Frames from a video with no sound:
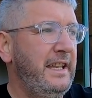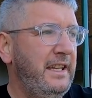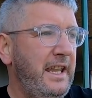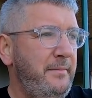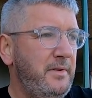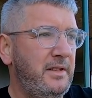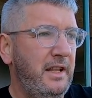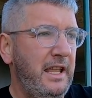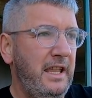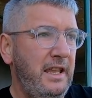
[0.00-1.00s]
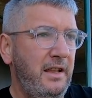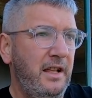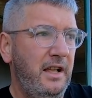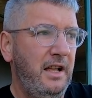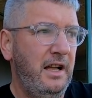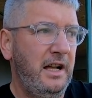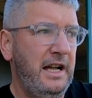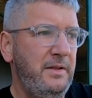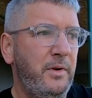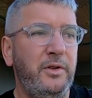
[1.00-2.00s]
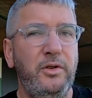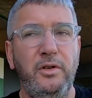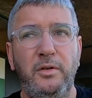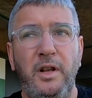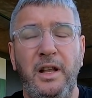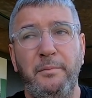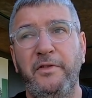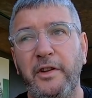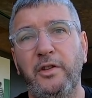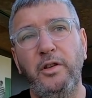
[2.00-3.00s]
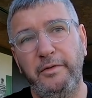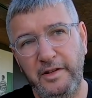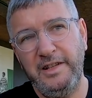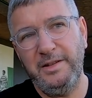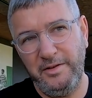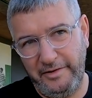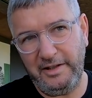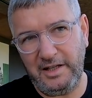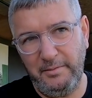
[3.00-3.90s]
games, and we're now, for the conferences, you've heard a